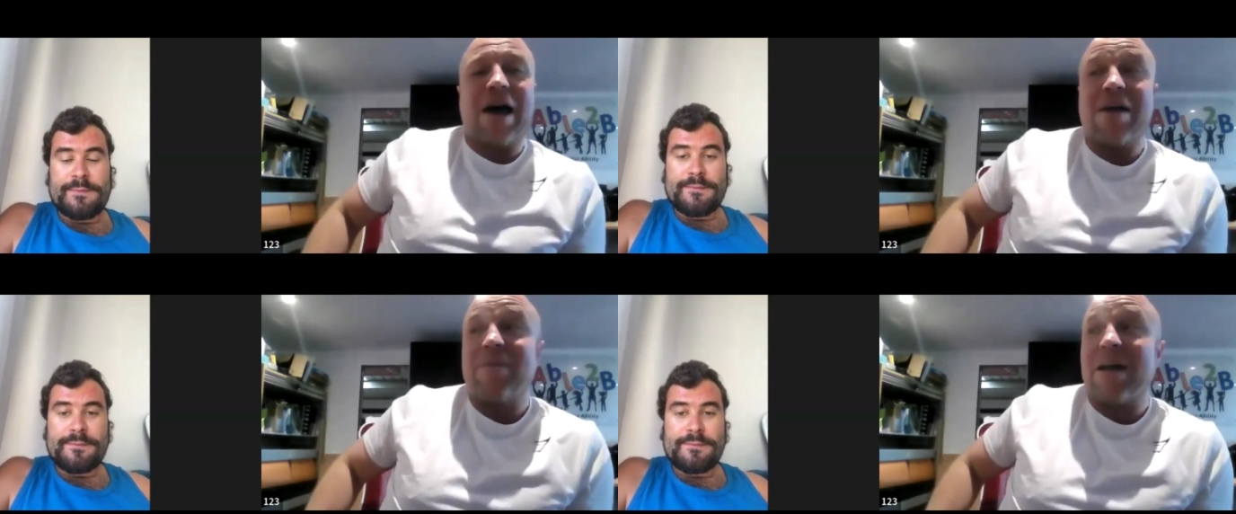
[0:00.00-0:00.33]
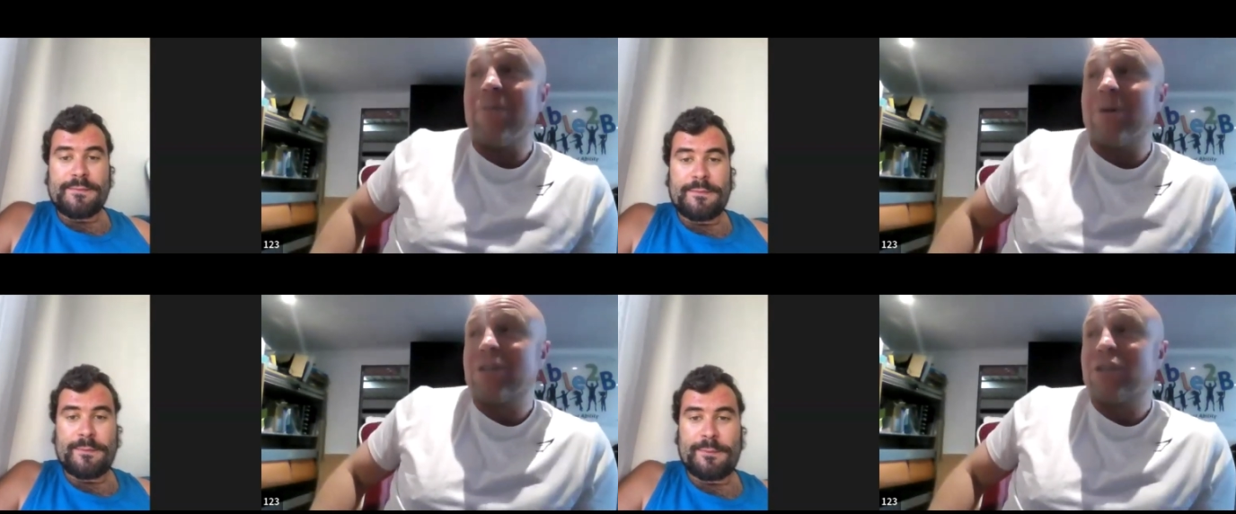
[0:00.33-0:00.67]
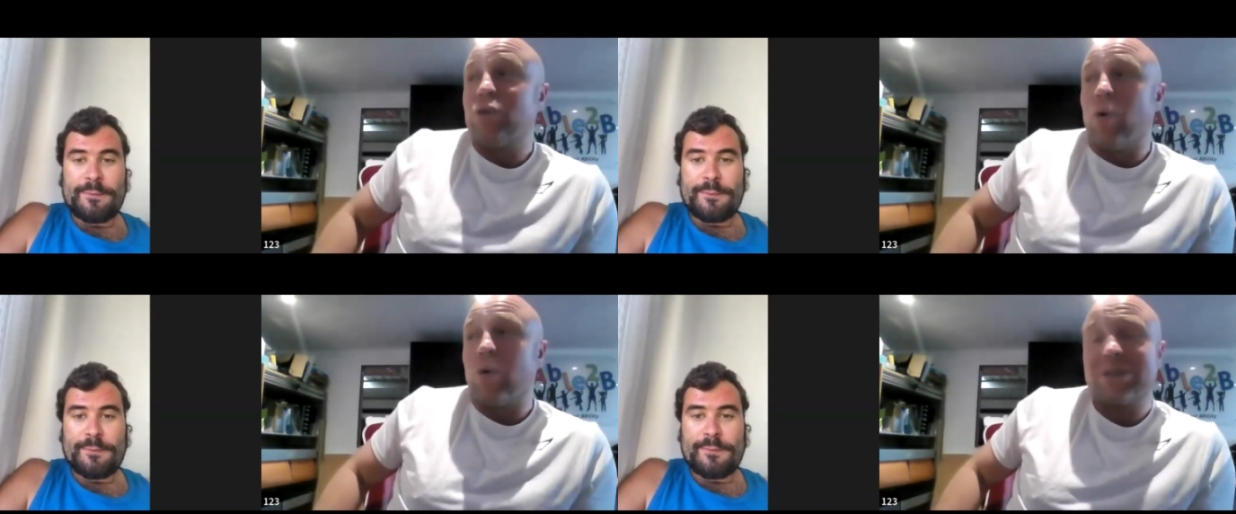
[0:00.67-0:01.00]
Speaker 1: if anyone
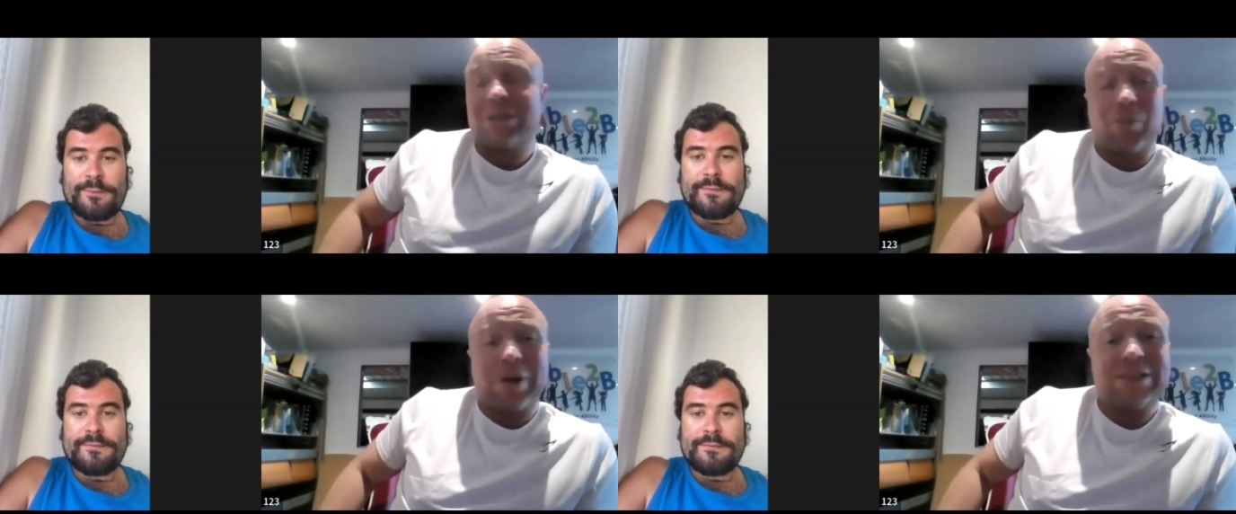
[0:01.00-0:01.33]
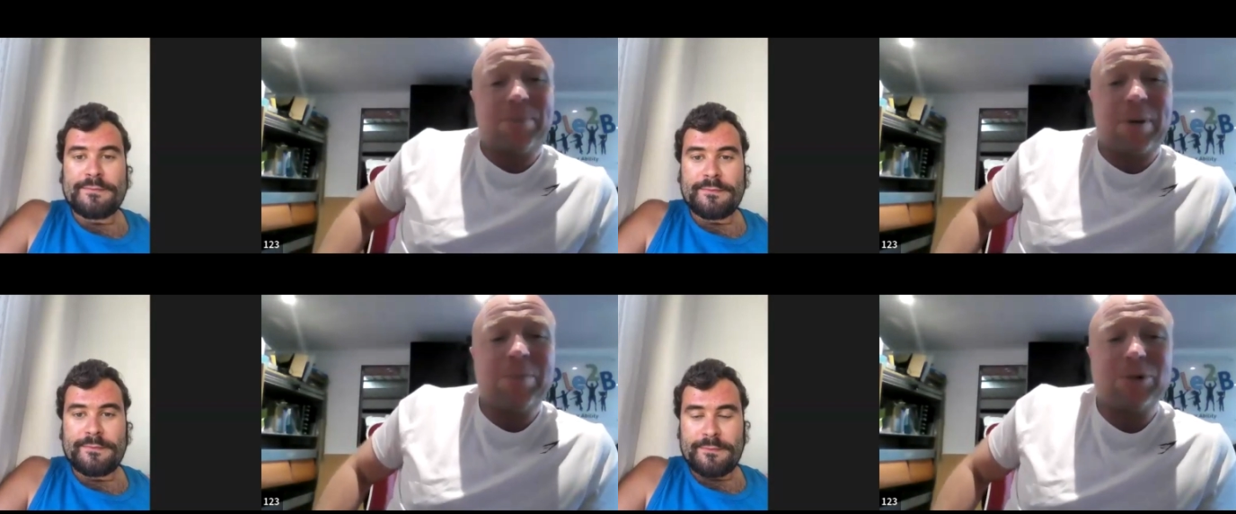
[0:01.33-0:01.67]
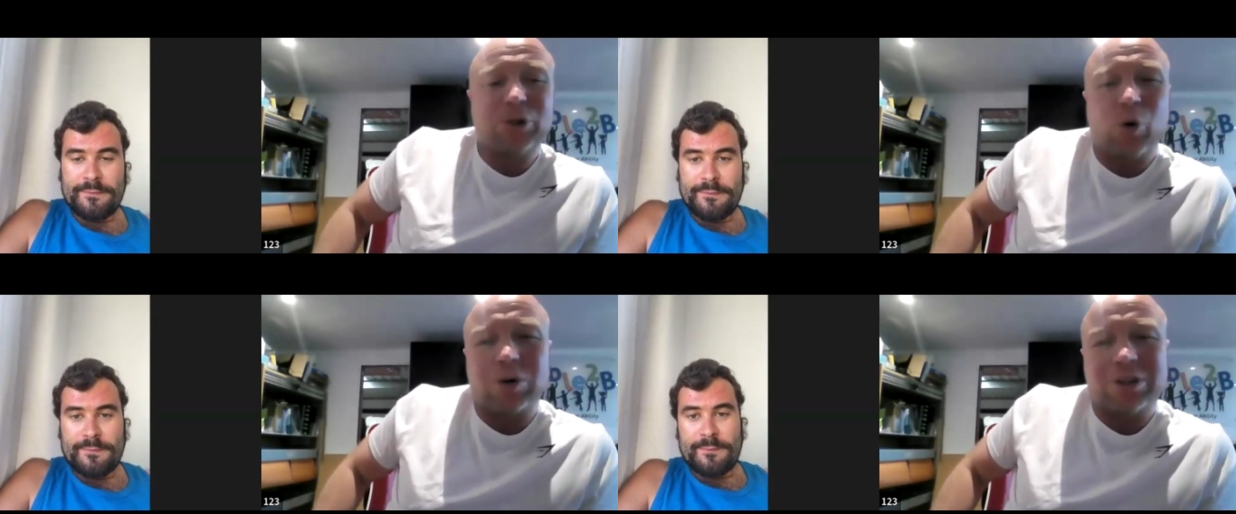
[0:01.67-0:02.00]
talks, when people
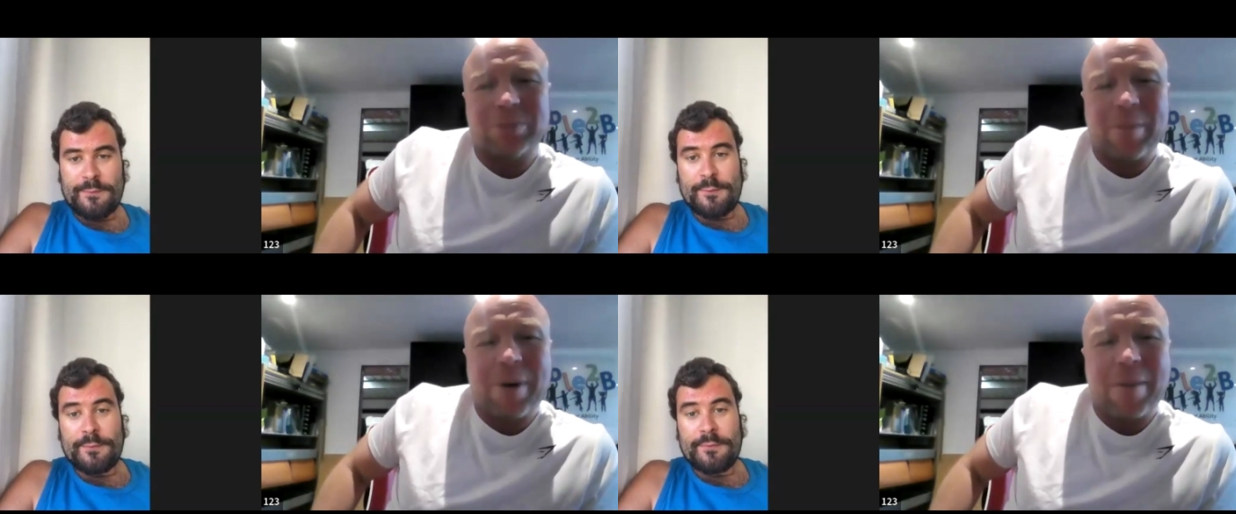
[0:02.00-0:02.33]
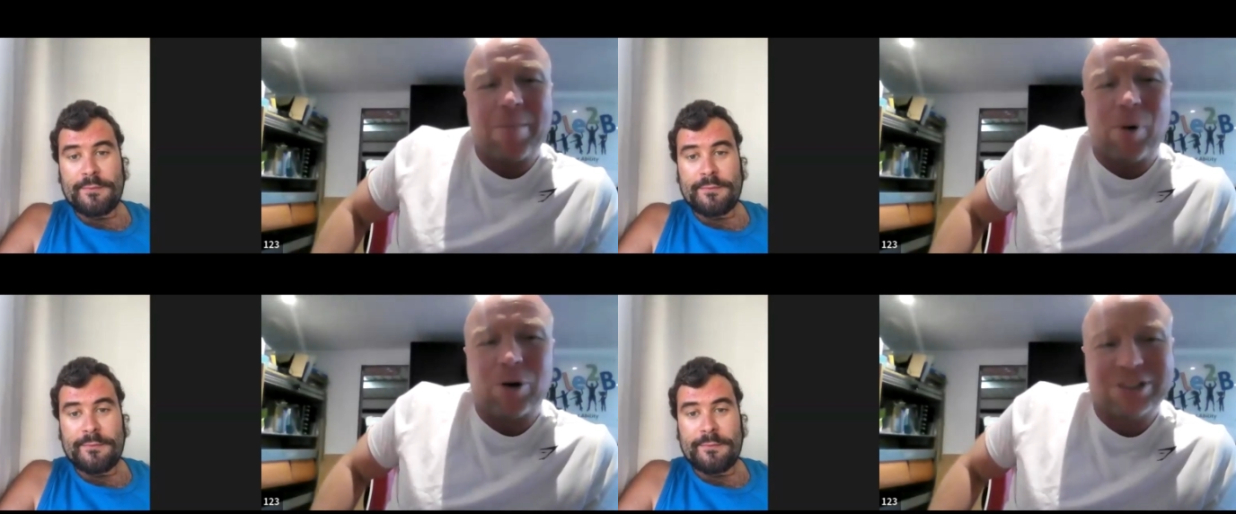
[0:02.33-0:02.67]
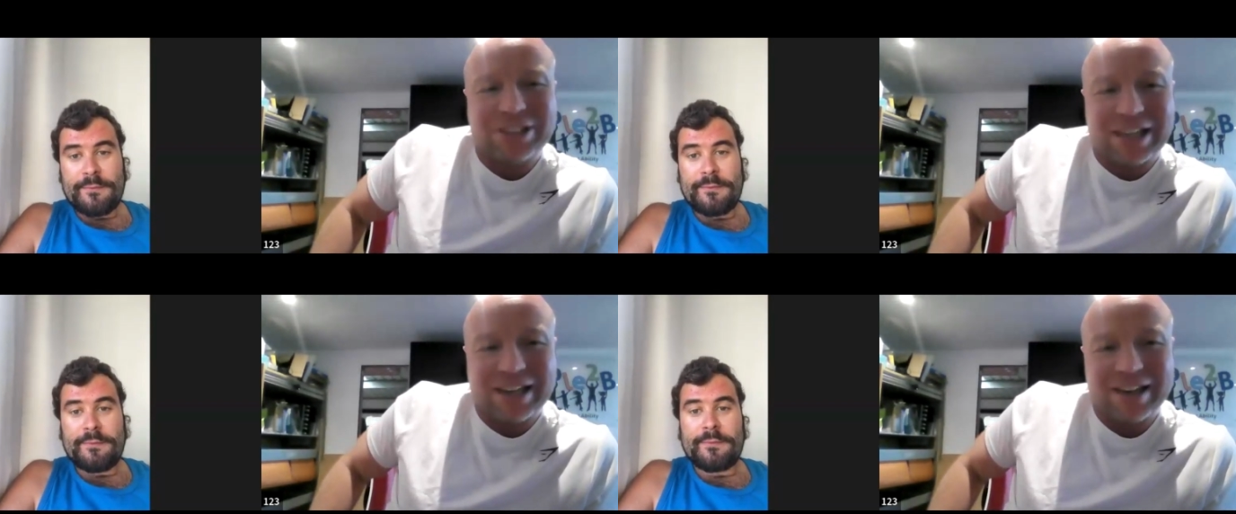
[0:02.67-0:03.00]
talk to me about
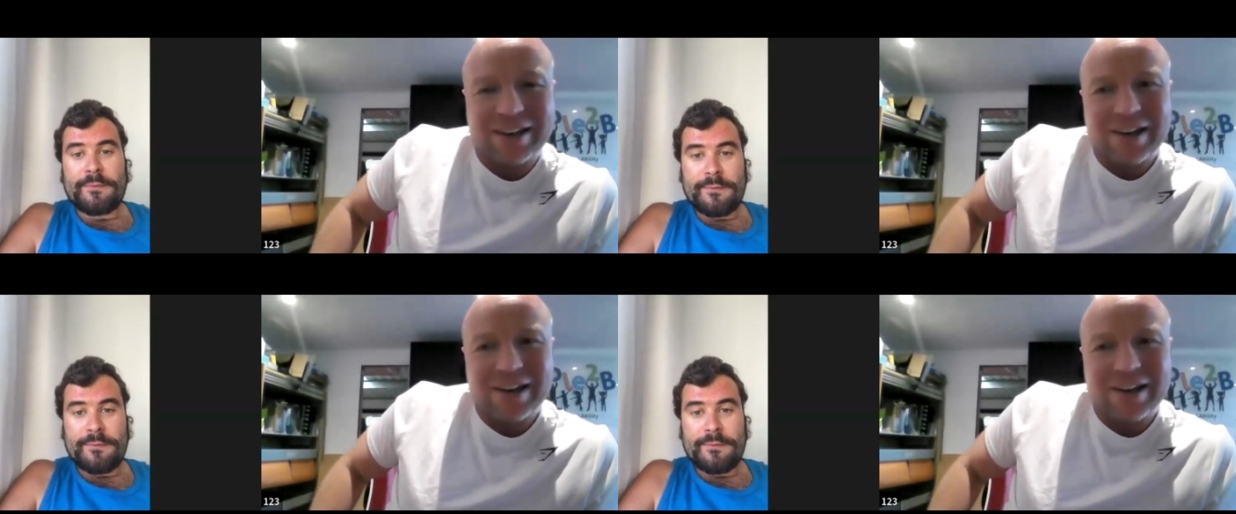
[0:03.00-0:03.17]
boxing,